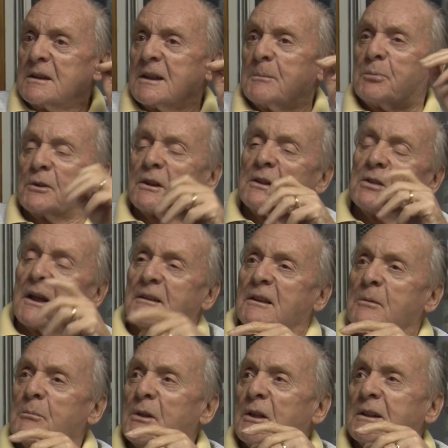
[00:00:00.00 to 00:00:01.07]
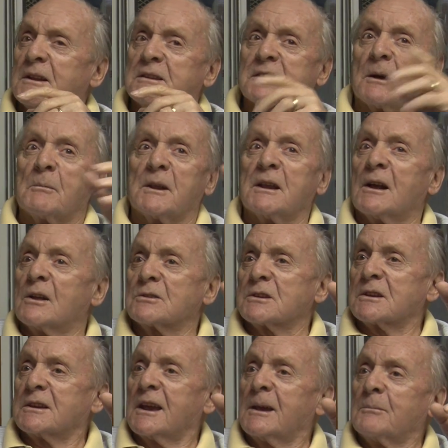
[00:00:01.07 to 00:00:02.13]
They put the electric bill under somebody
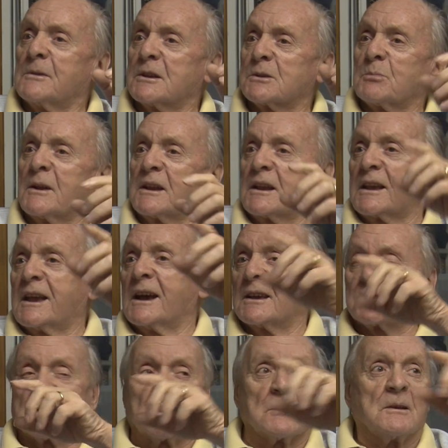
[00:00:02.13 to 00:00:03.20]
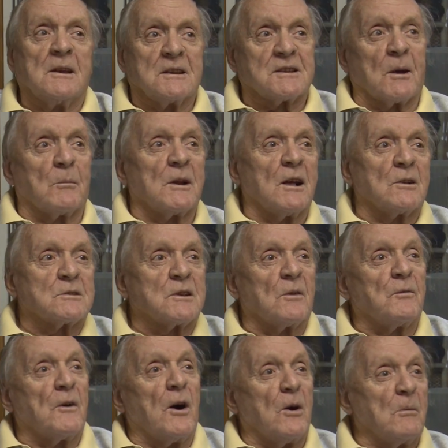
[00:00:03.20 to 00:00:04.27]
else's name, this month the gas on someone else, the
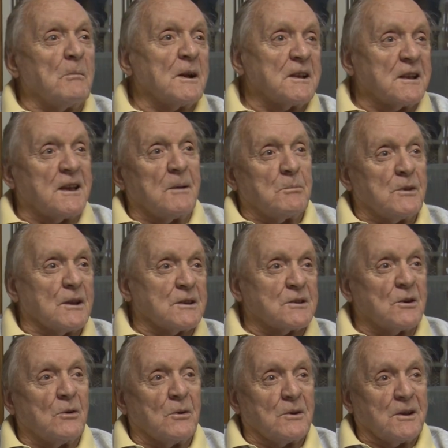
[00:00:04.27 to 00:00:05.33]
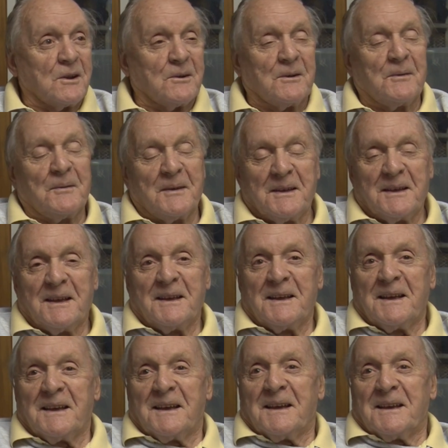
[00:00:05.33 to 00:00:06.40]
plumber month to keep things going, you know?
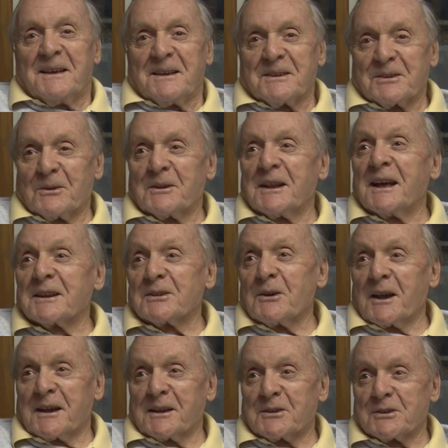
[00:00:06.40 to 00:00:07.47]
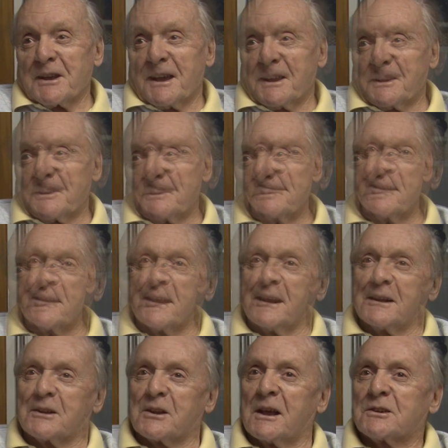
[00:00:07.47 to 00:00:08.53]
So that's how I got started.
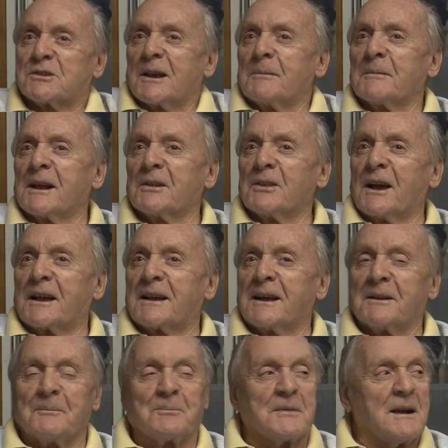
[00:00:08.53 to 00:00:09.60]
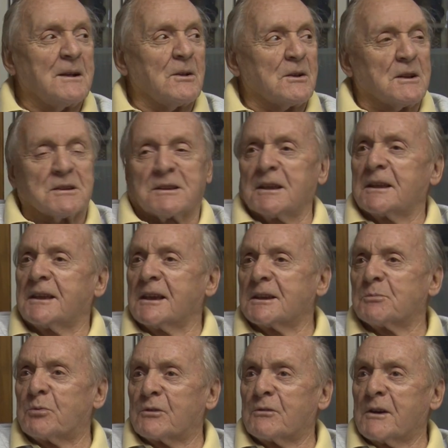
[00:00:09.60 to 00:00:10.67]
And it's something I like. I like to see
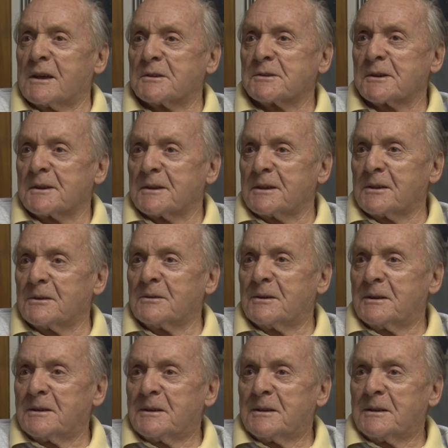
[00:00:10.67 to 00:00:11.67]
kids progress. You know?